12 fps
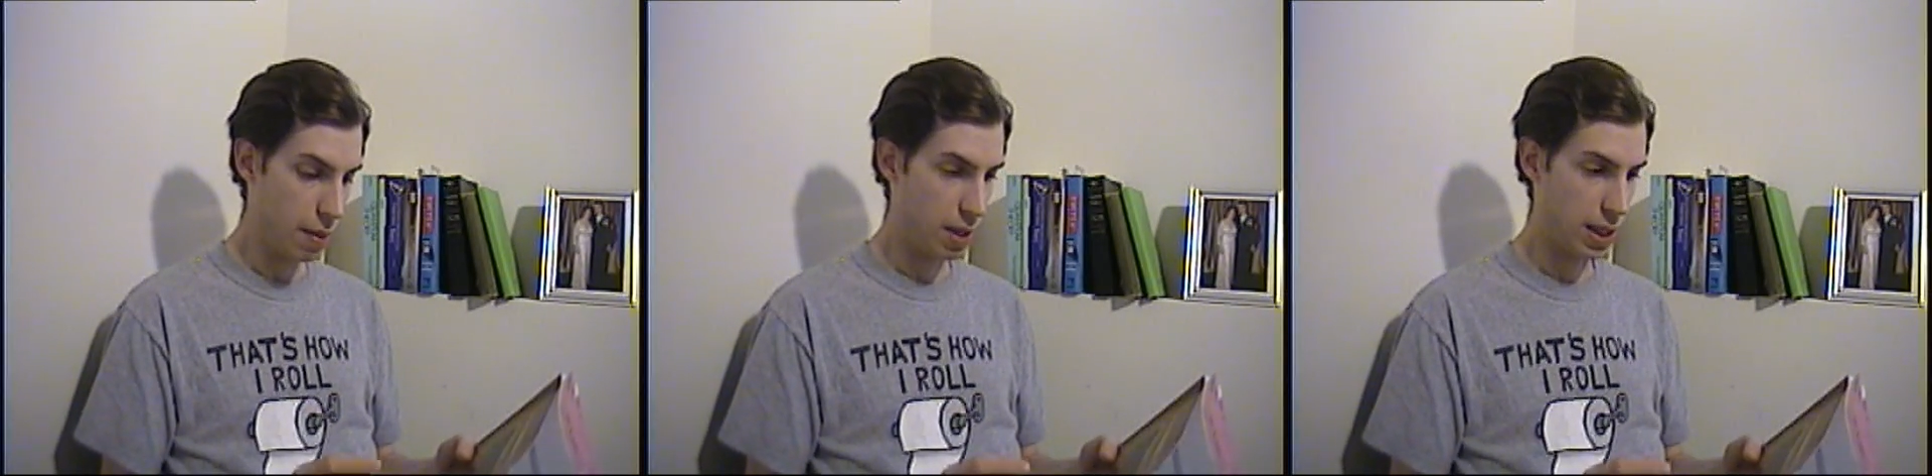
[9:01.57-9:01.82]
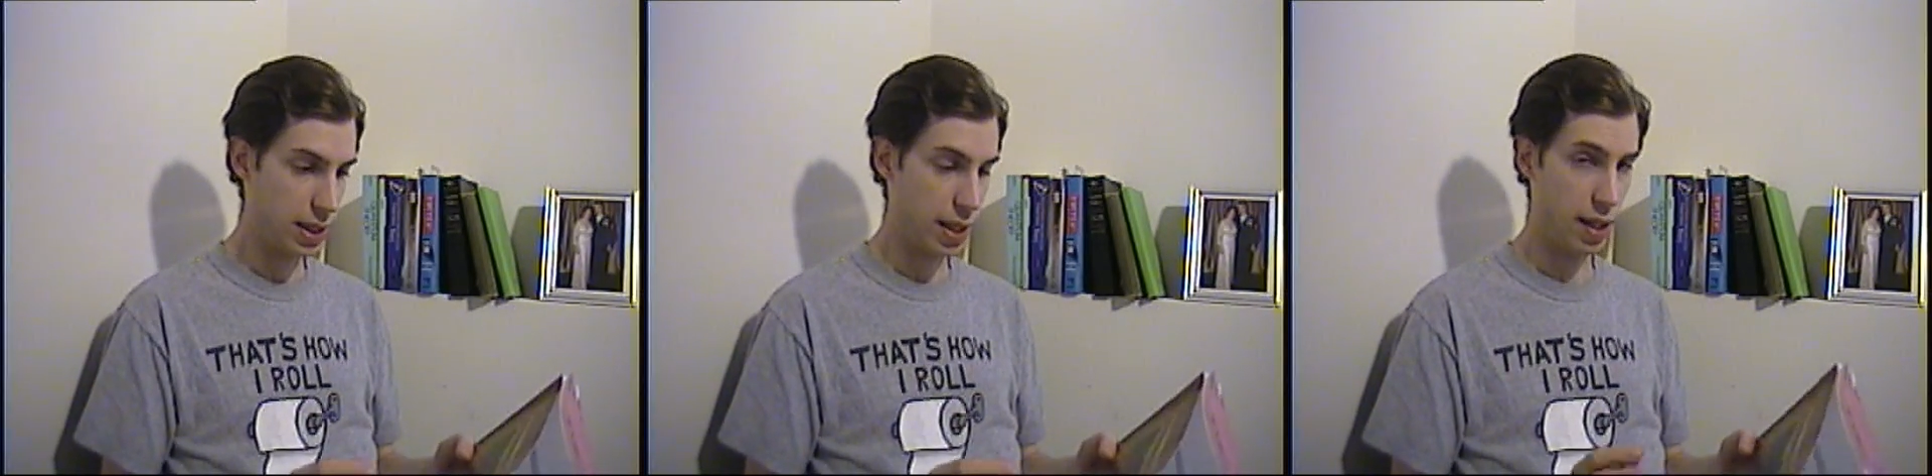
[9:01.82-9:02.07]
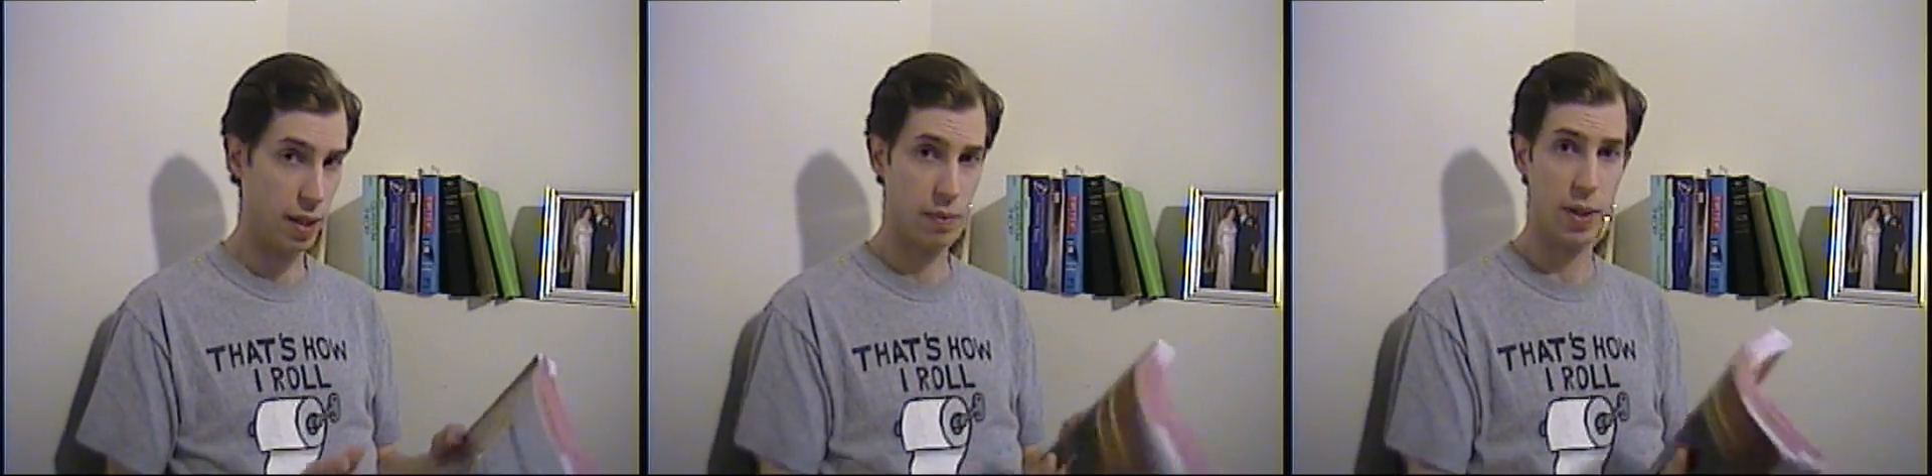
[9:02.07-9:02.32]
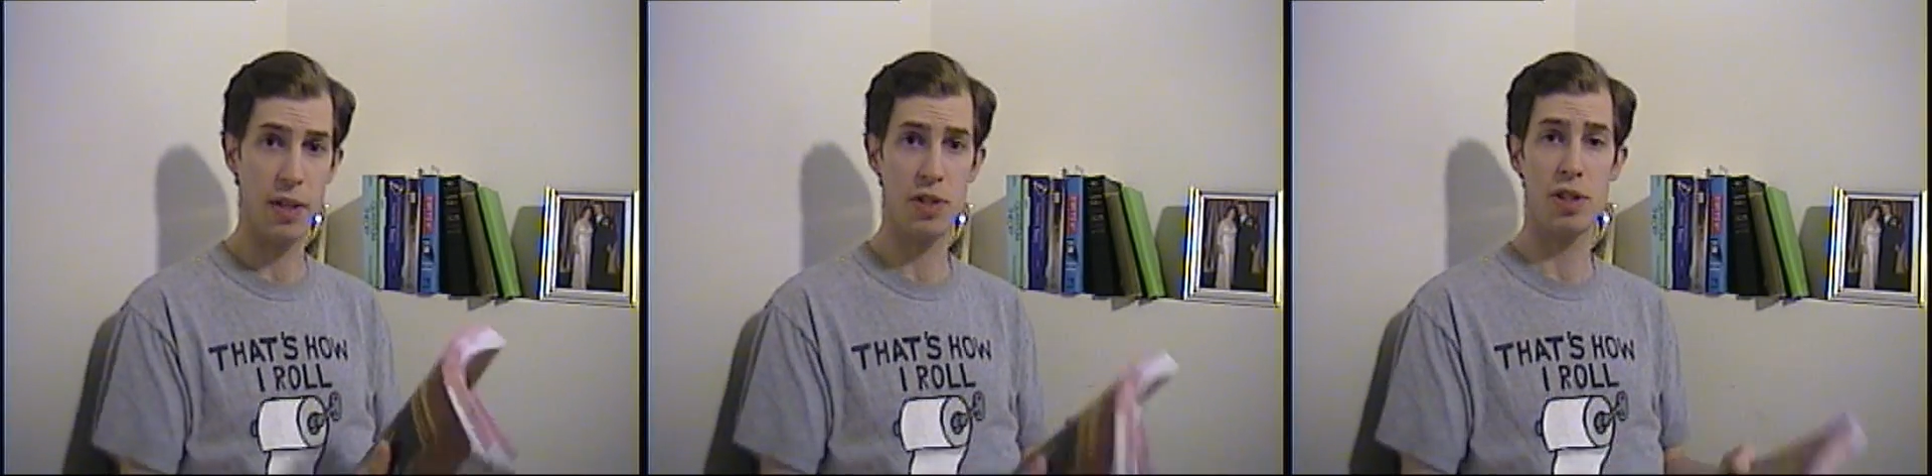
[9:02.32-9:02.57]
But
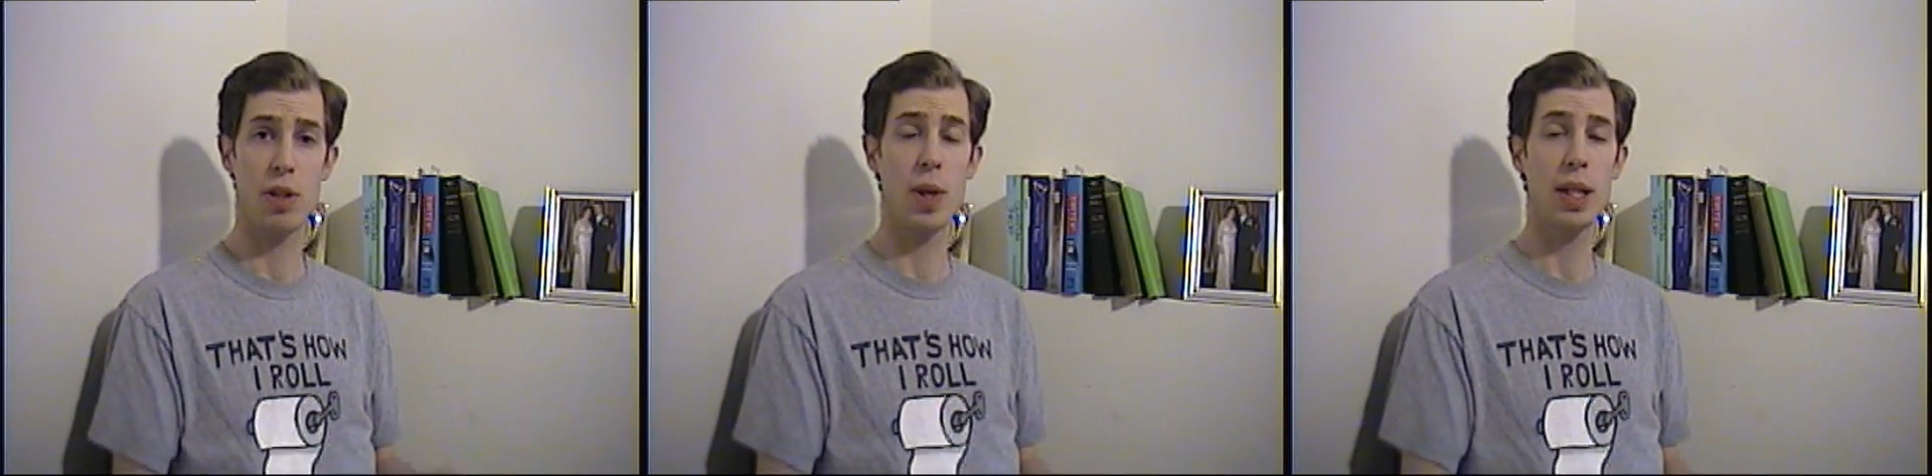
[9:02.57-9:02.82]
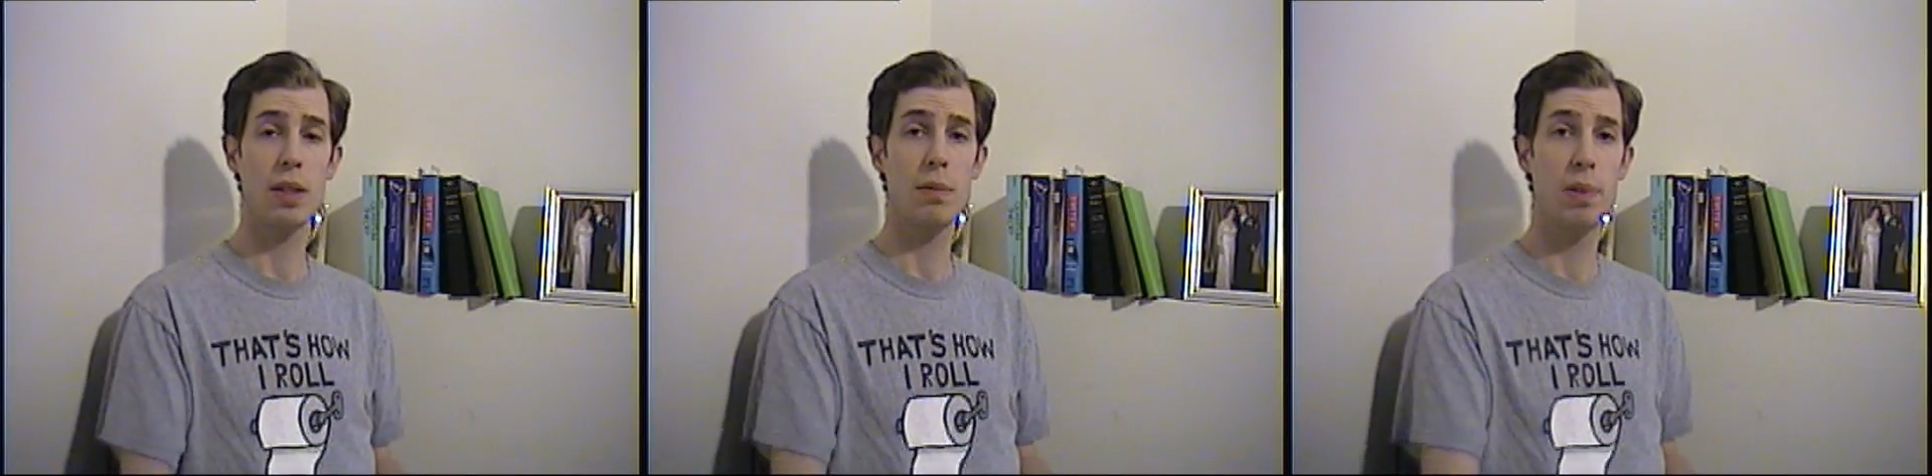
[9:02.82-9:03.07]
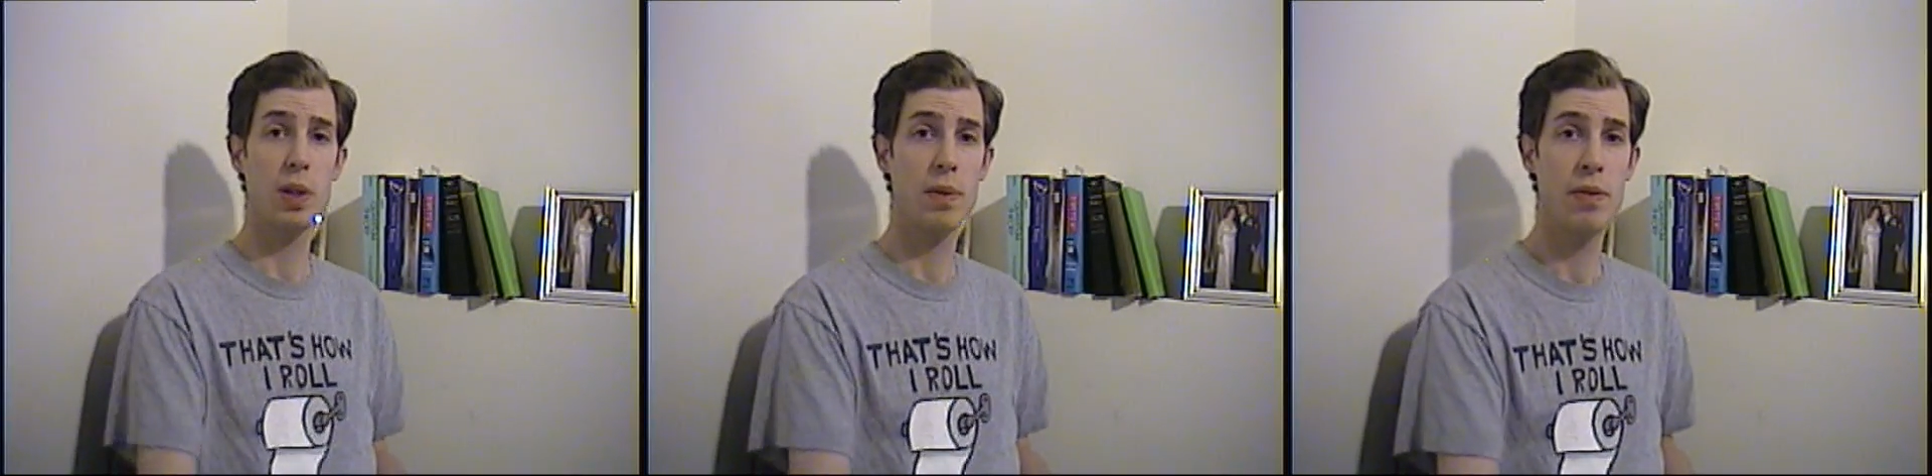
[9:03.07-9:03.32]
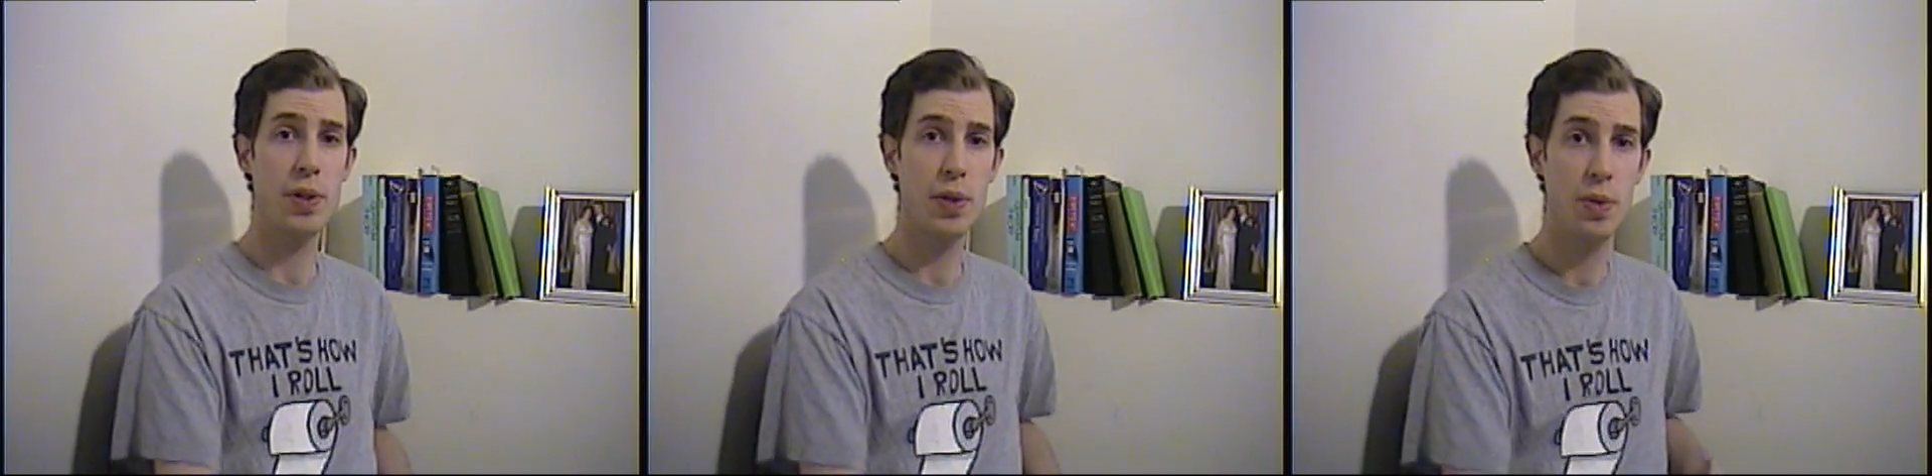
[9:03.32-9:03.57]
that was just a quick little book
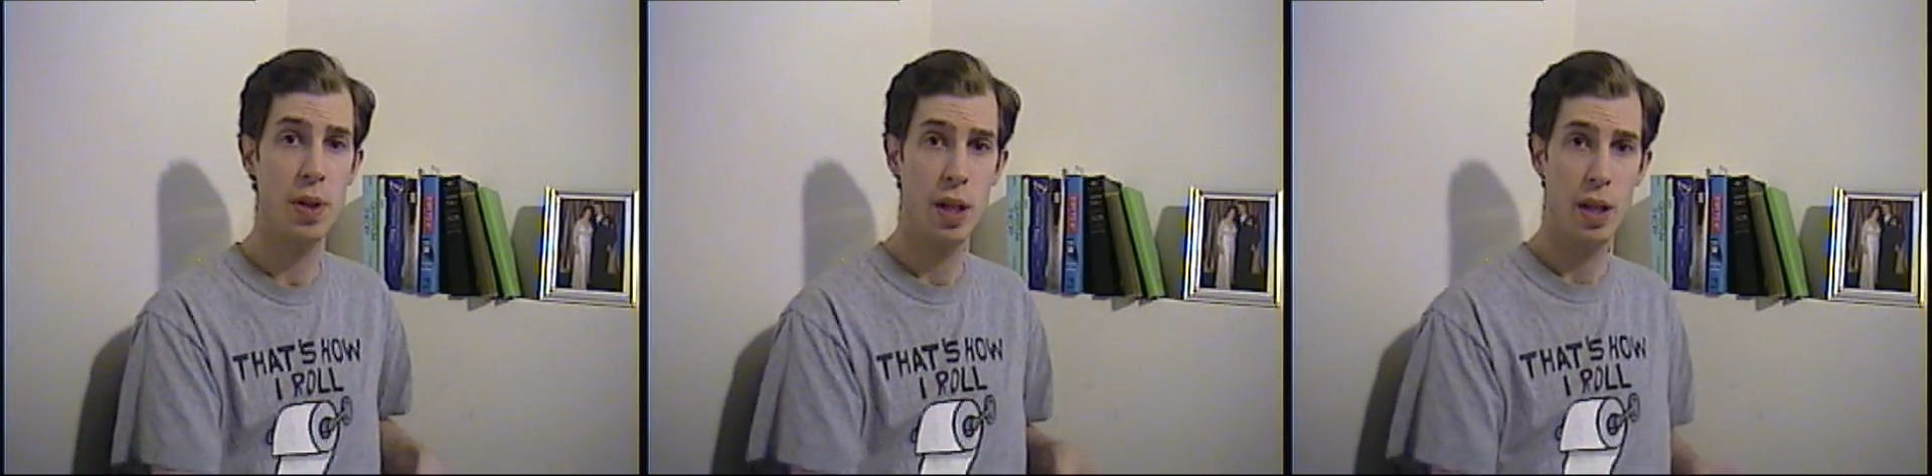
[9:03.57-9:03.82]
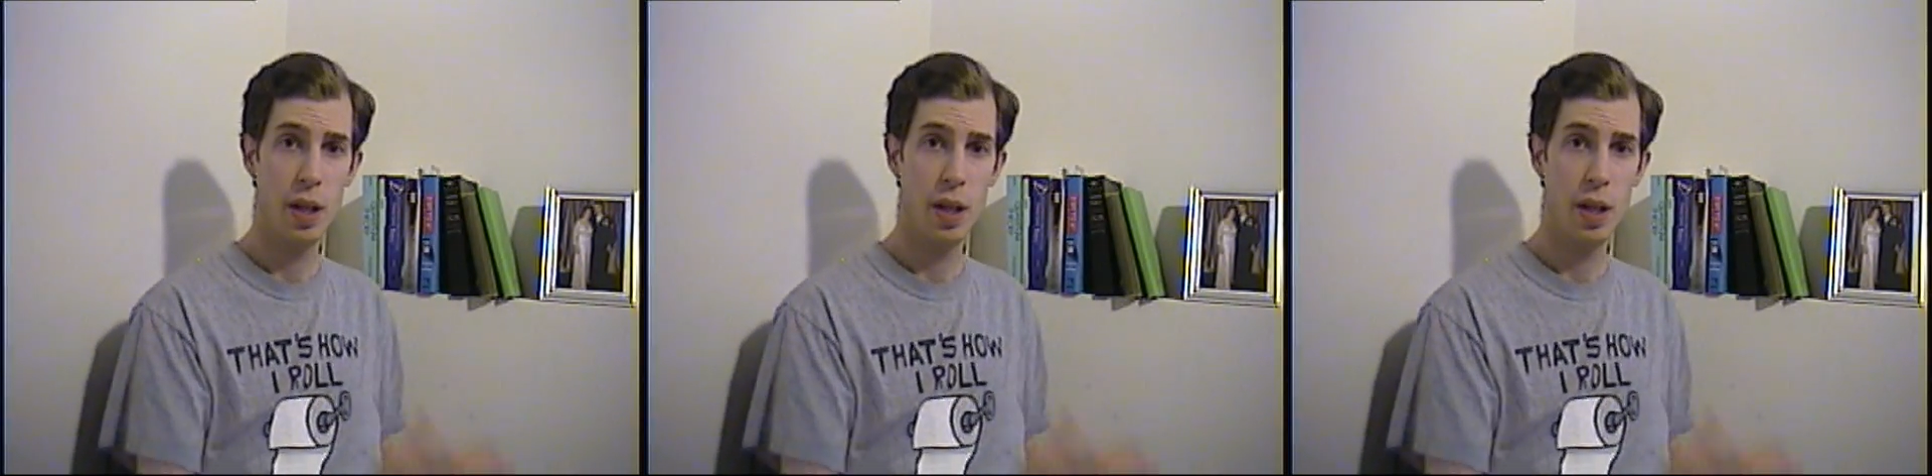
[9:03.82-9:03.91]
review